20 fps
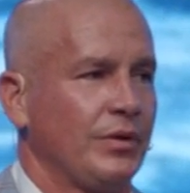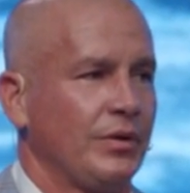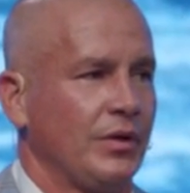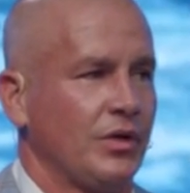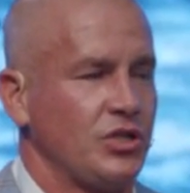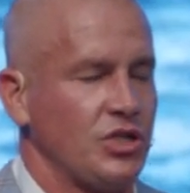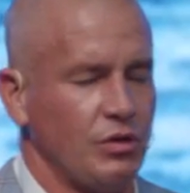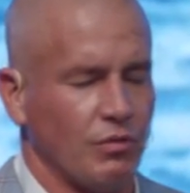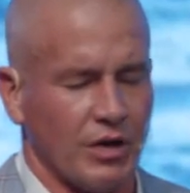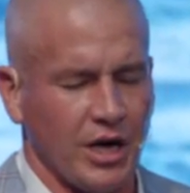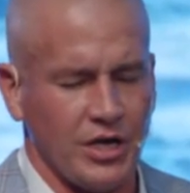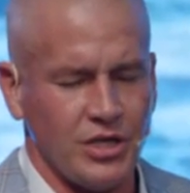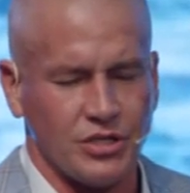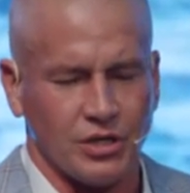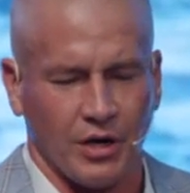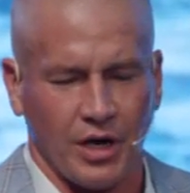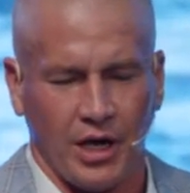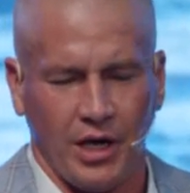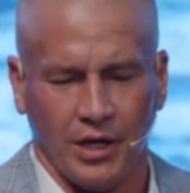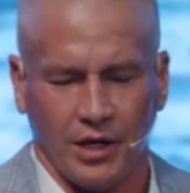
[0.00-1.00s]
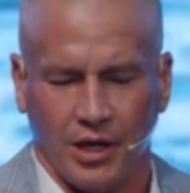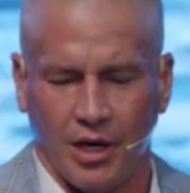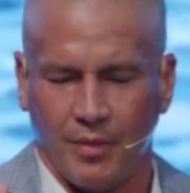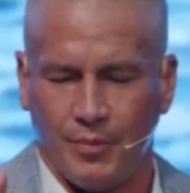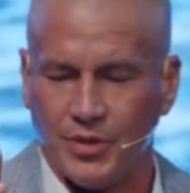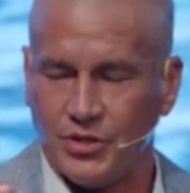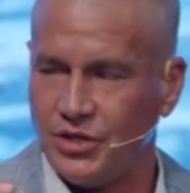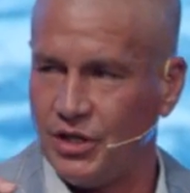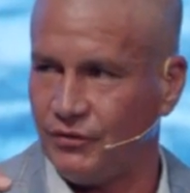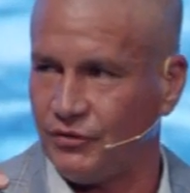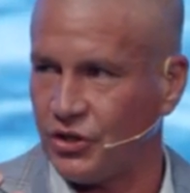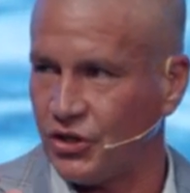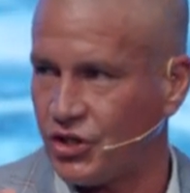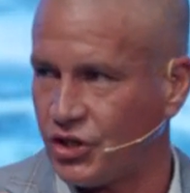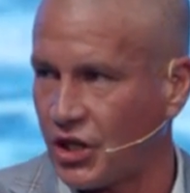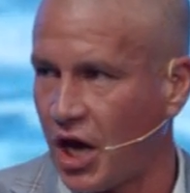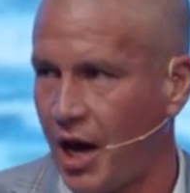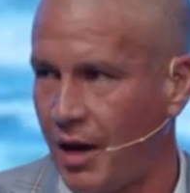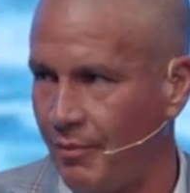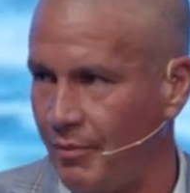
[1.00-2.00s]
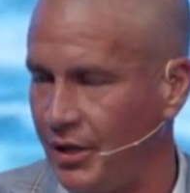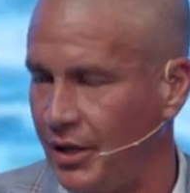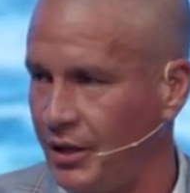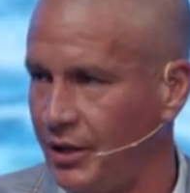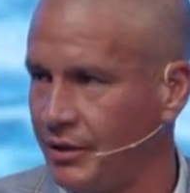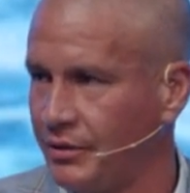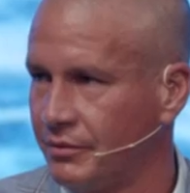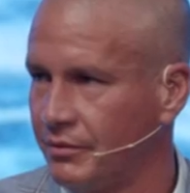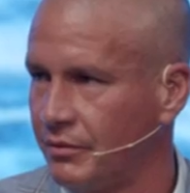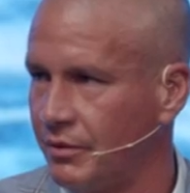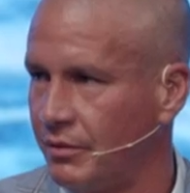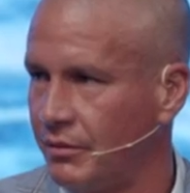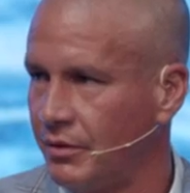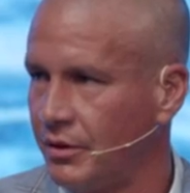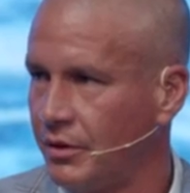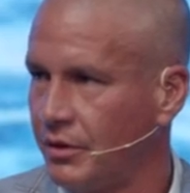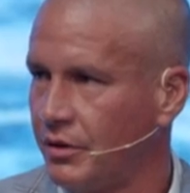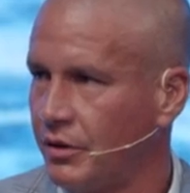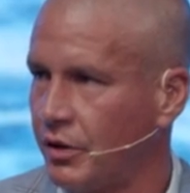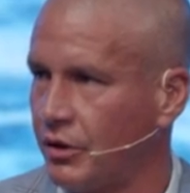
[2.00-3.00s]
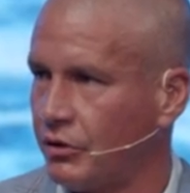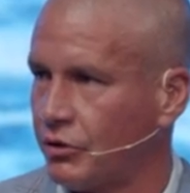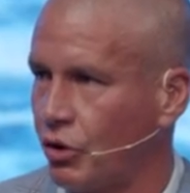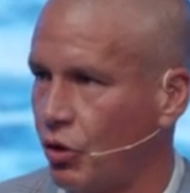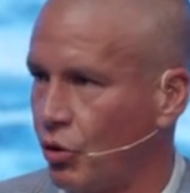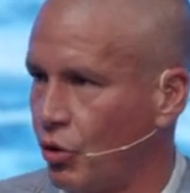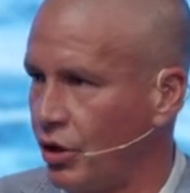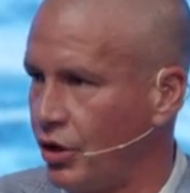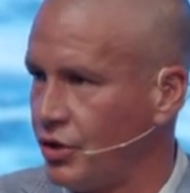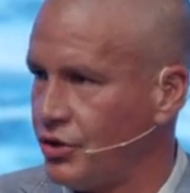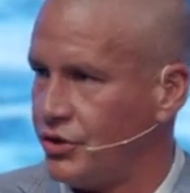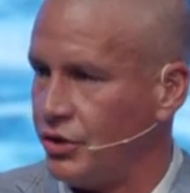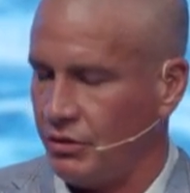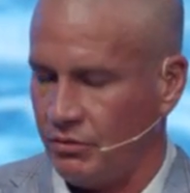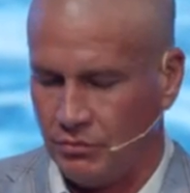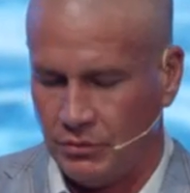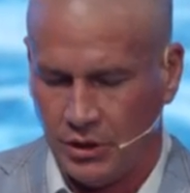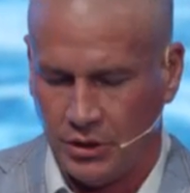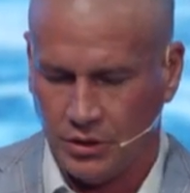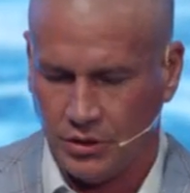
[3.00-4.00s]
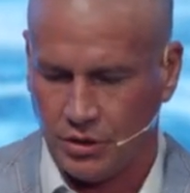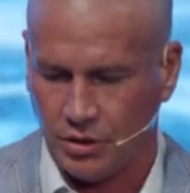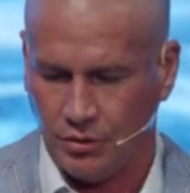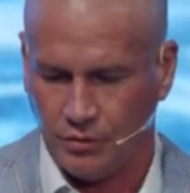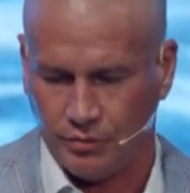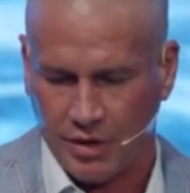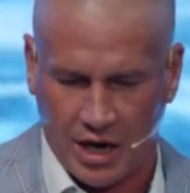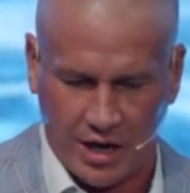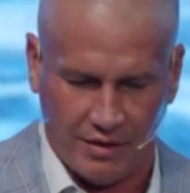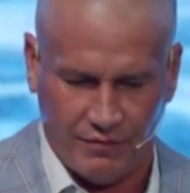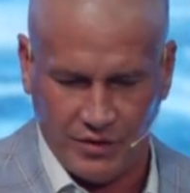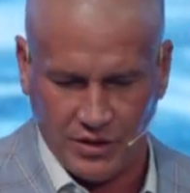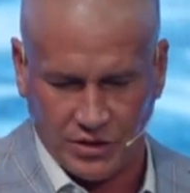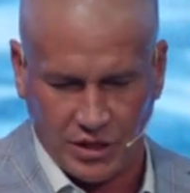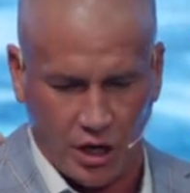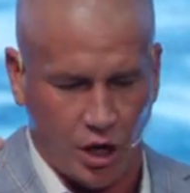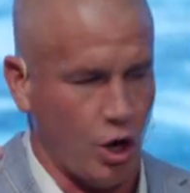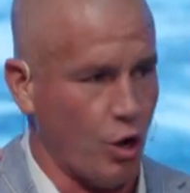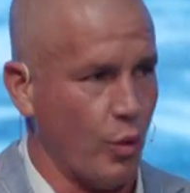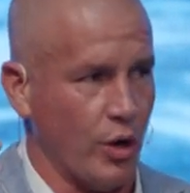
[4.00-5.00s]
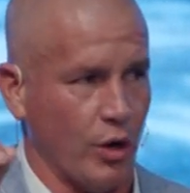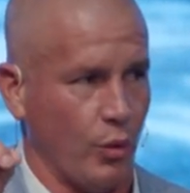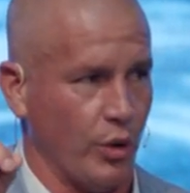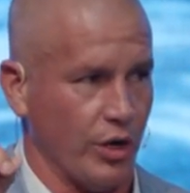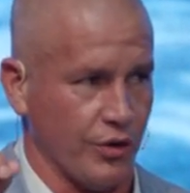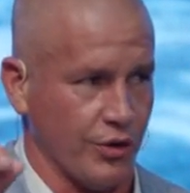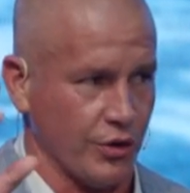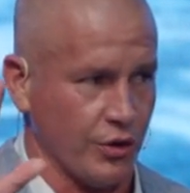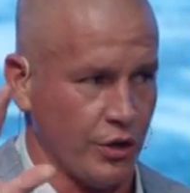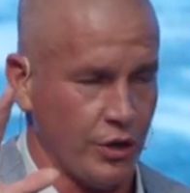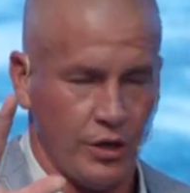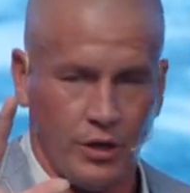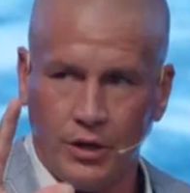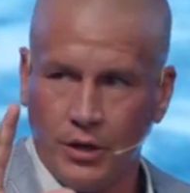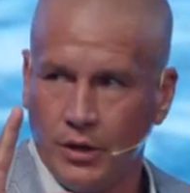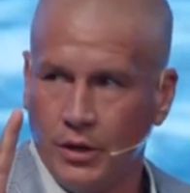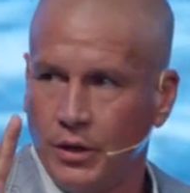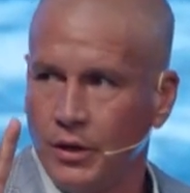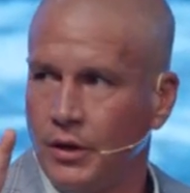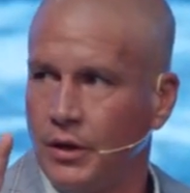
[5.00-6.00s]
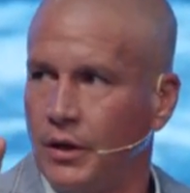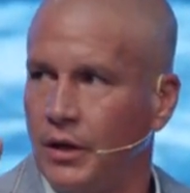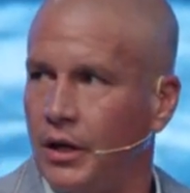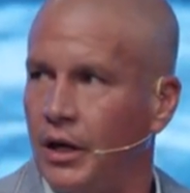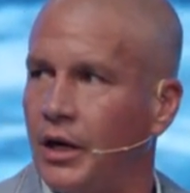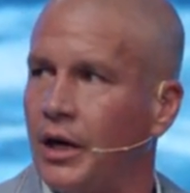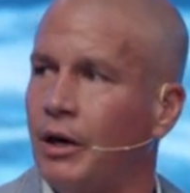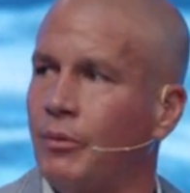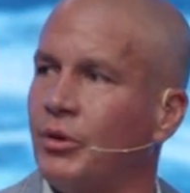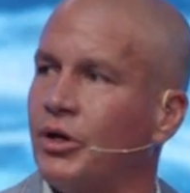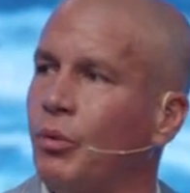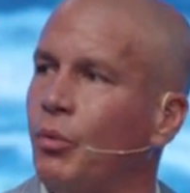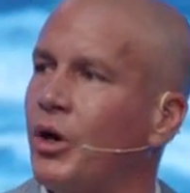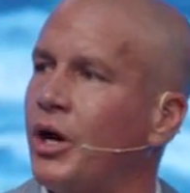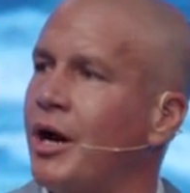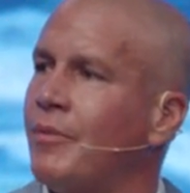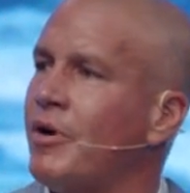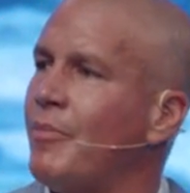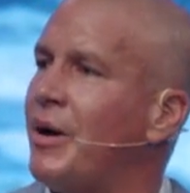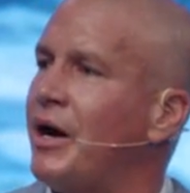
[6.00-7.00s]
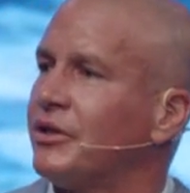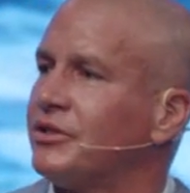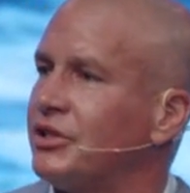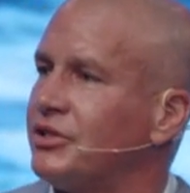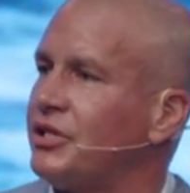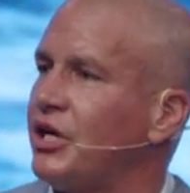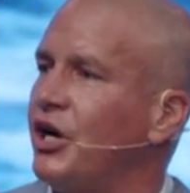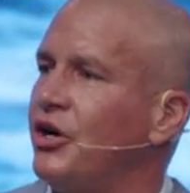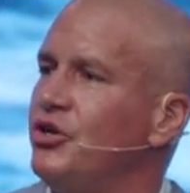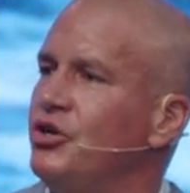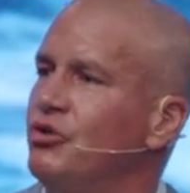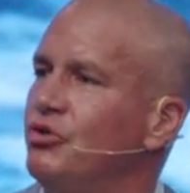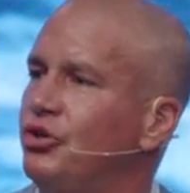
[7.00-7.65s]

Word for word: And she raised her hand up as if to stop me. Her cords and two IVs, they all went with her. And I want what I'm about to tell you